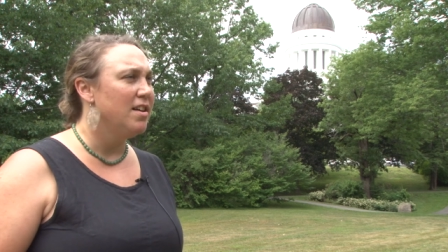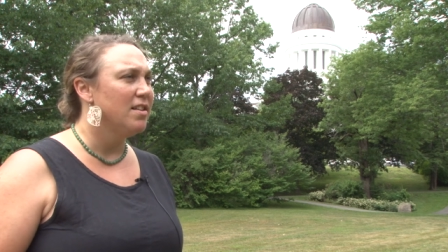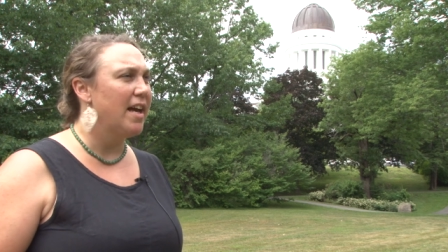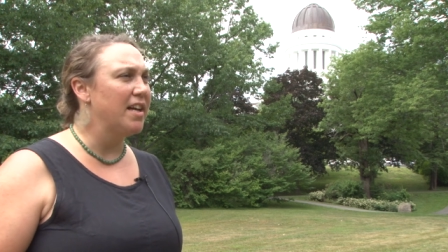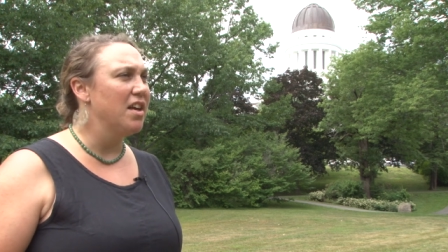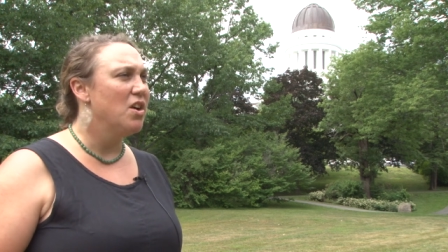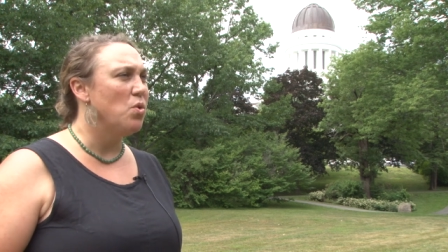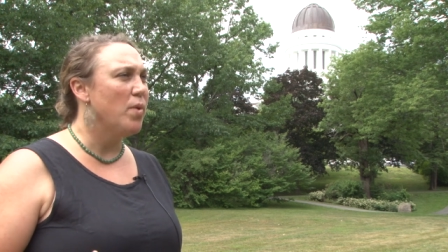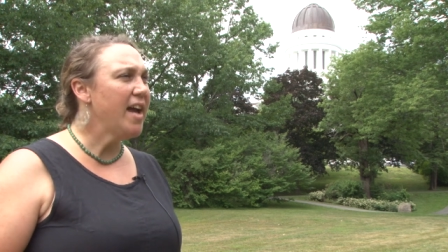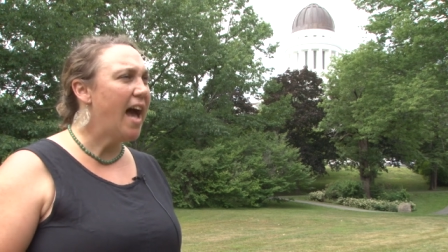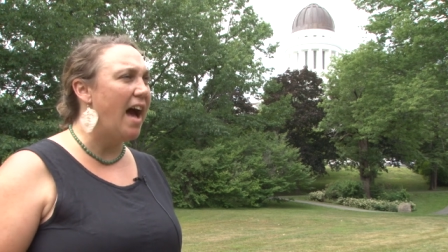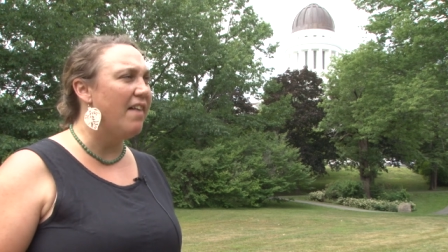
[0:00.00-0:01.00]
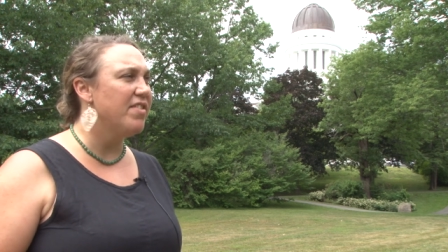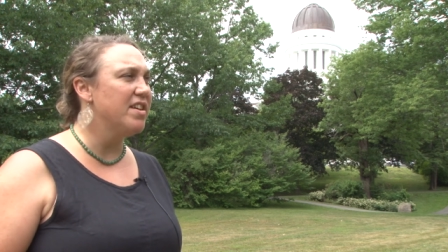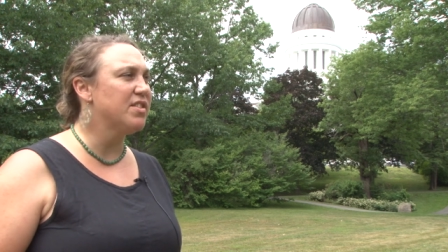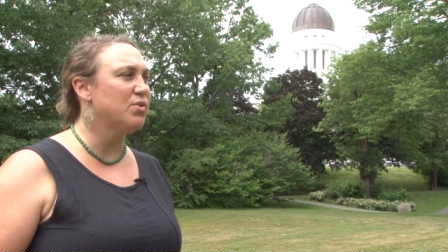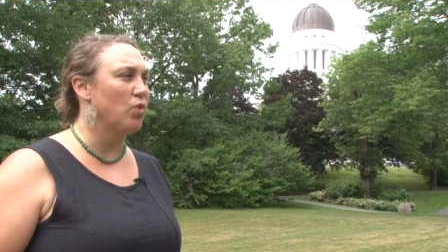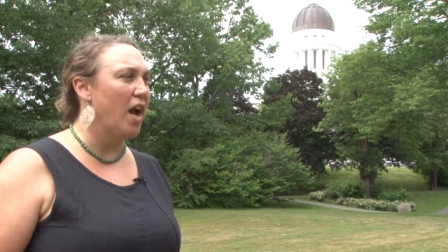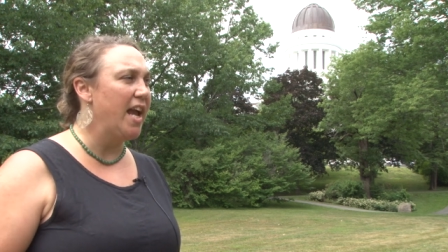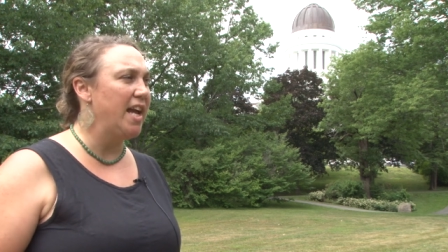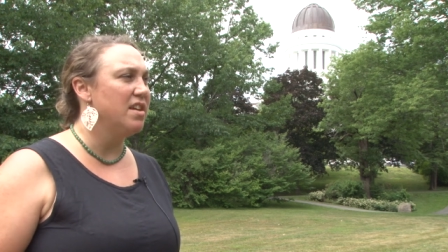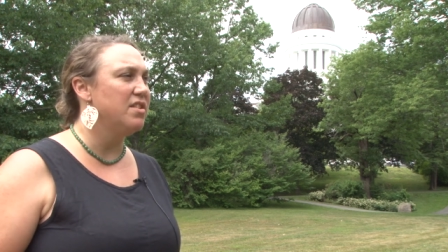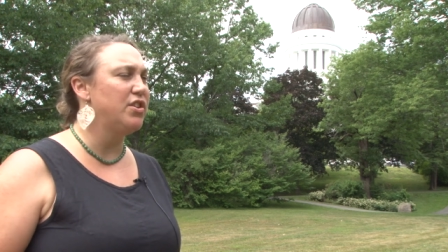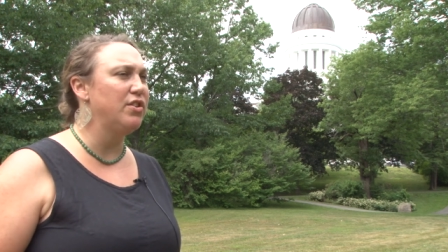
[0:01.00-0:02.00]
Like, we have this
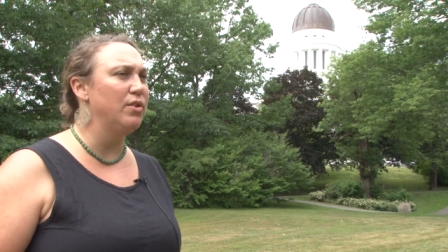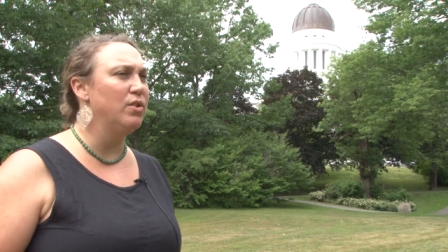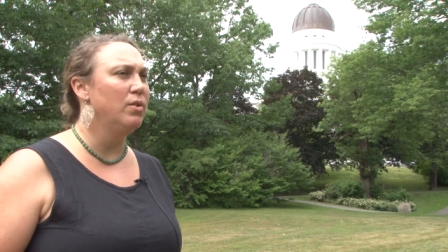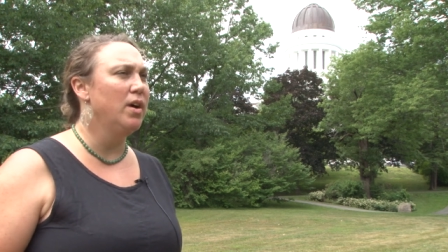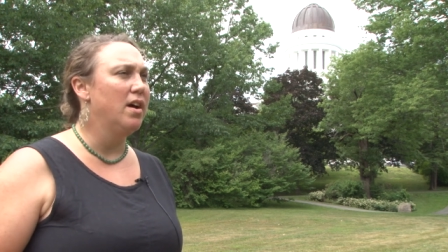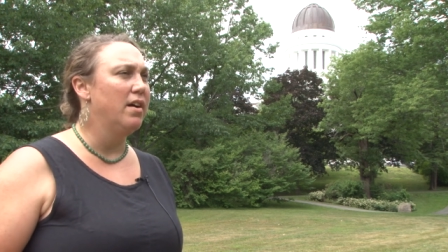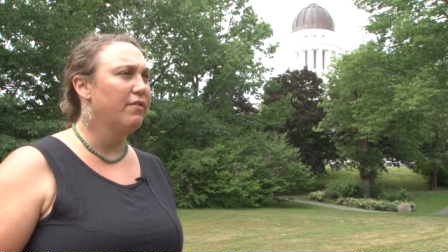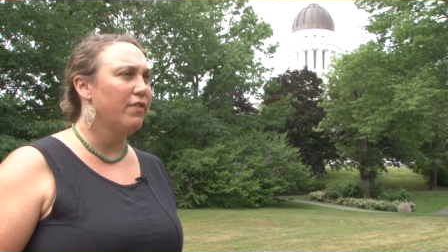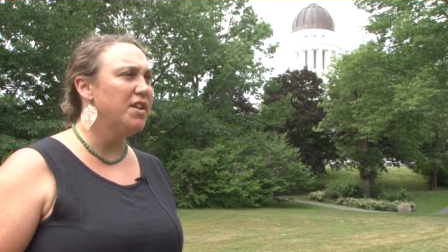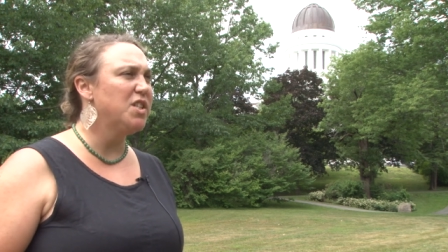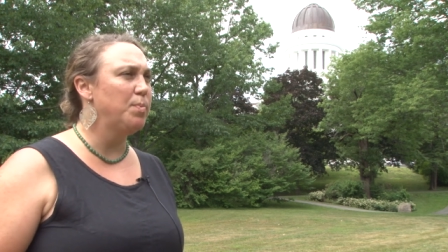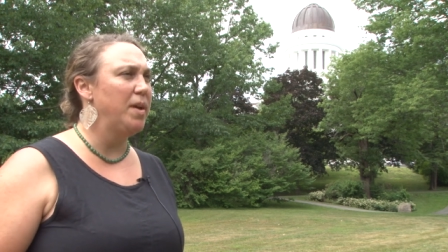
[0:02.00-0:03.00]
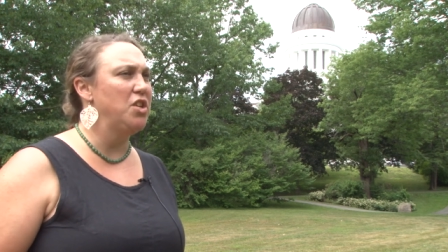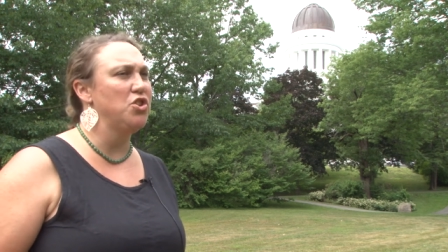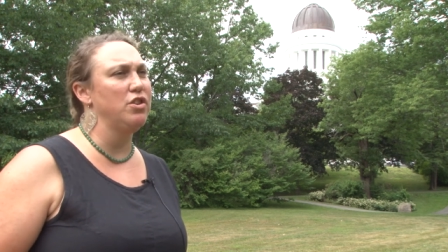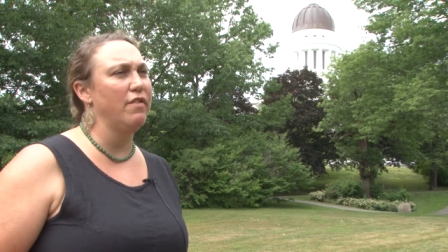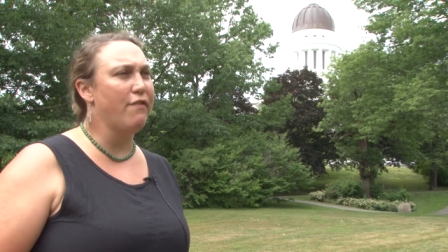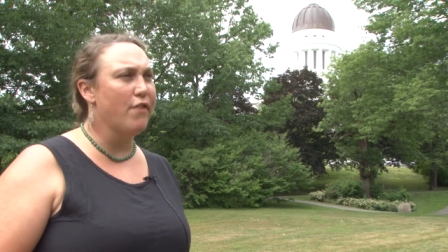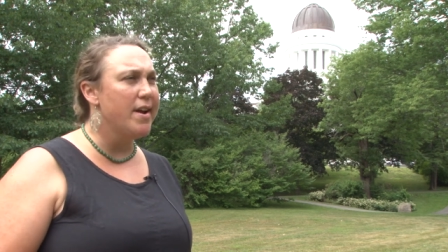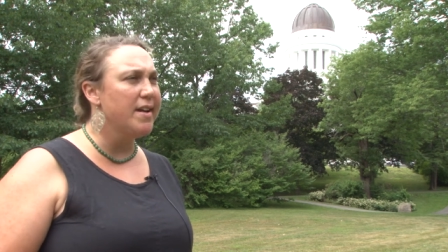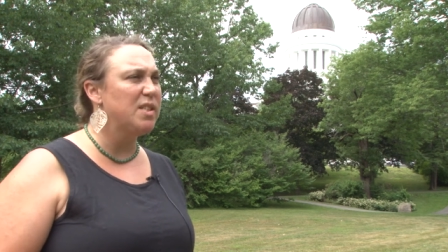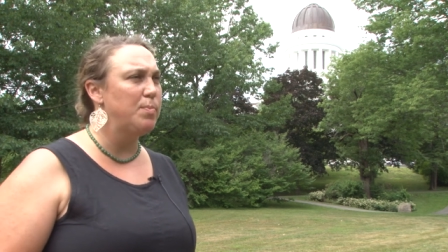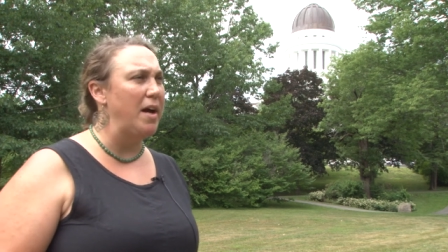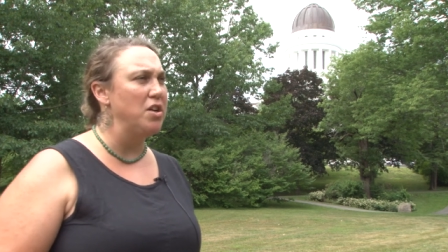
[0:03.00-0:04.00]
right to free speech, to free
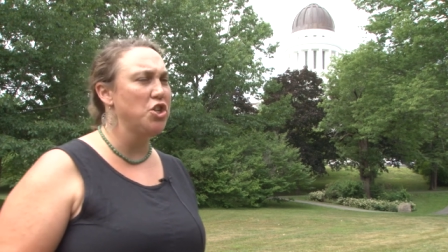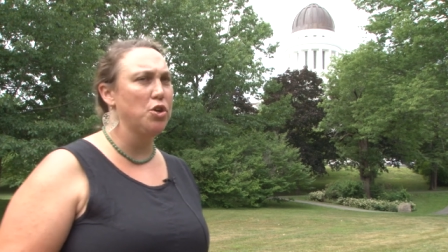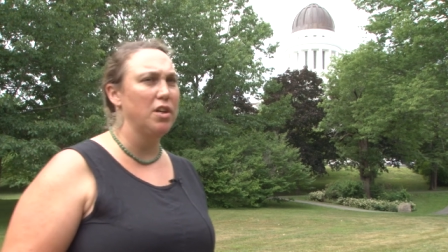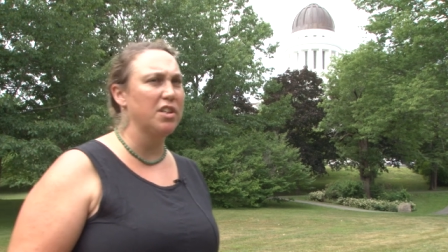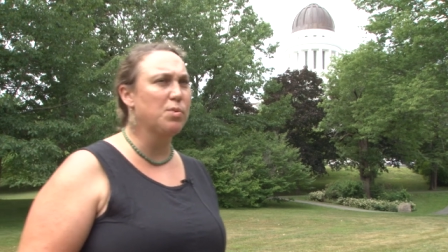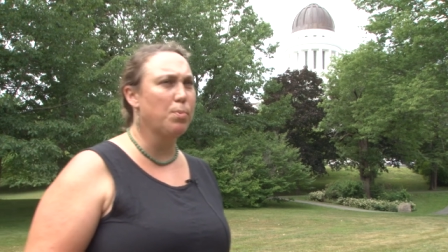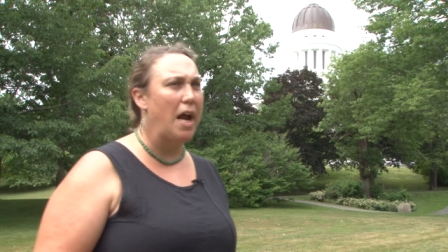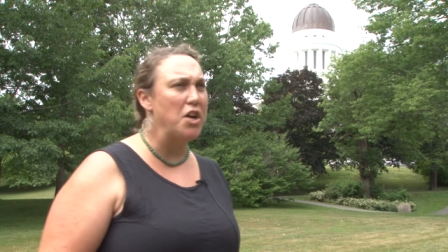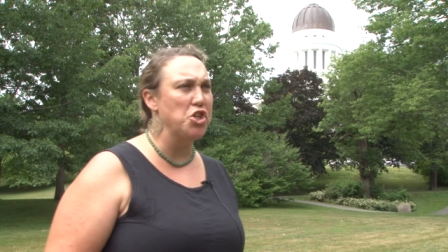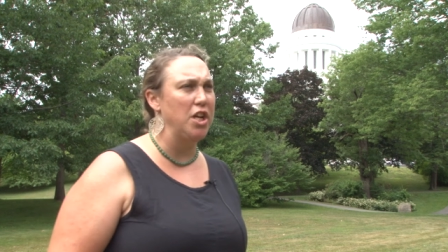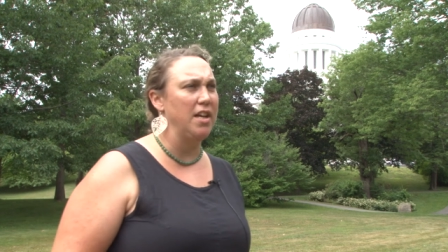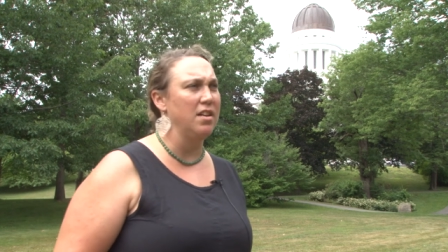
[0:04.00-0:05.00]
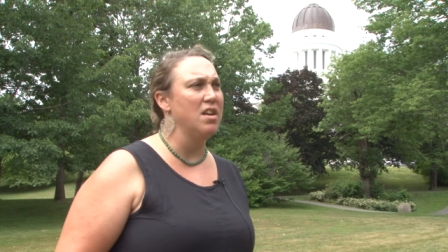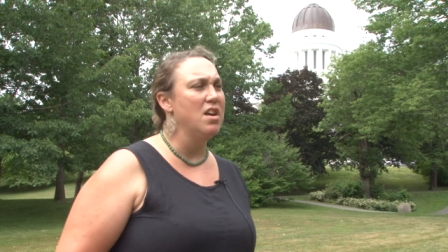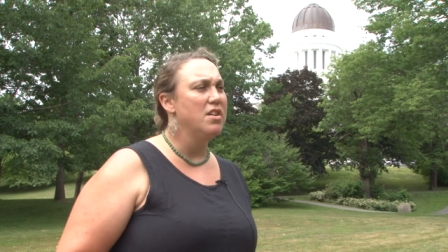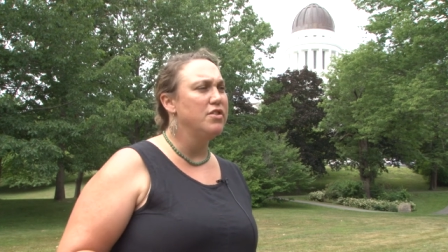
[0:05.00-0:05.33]
expression,